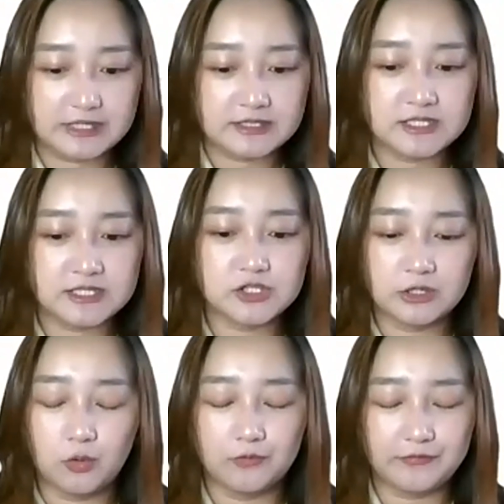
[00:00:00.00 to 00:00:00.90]
teaching
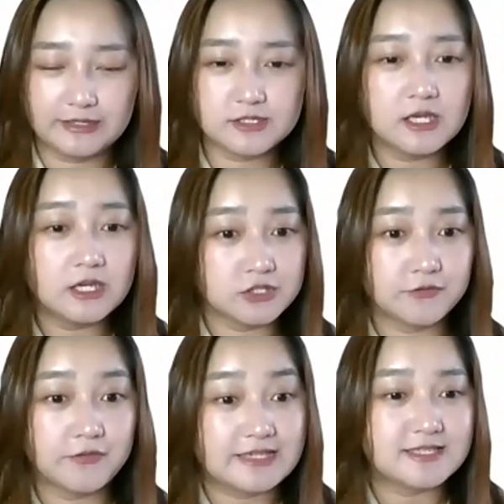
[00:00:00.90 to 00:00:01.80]
or
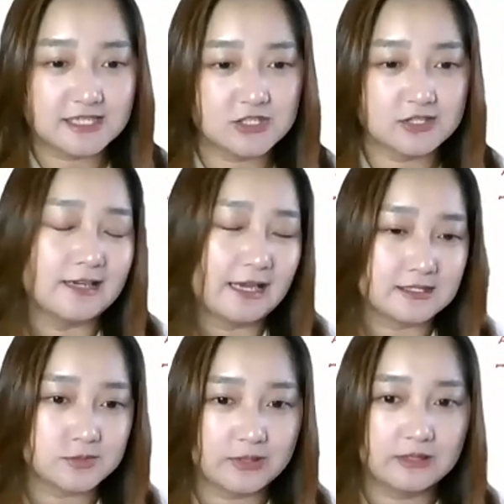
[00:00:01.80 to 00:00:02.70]
face-to-face teaching
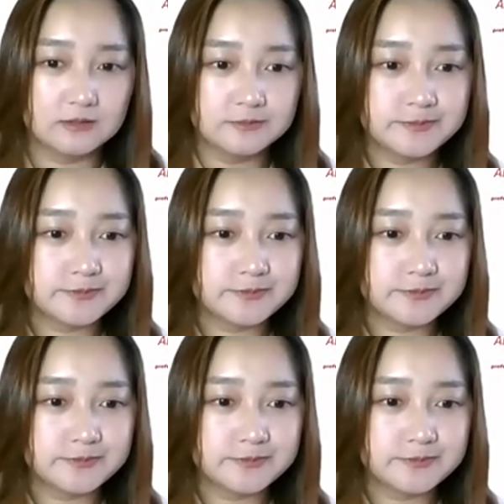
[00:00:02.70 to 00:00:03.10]
as well?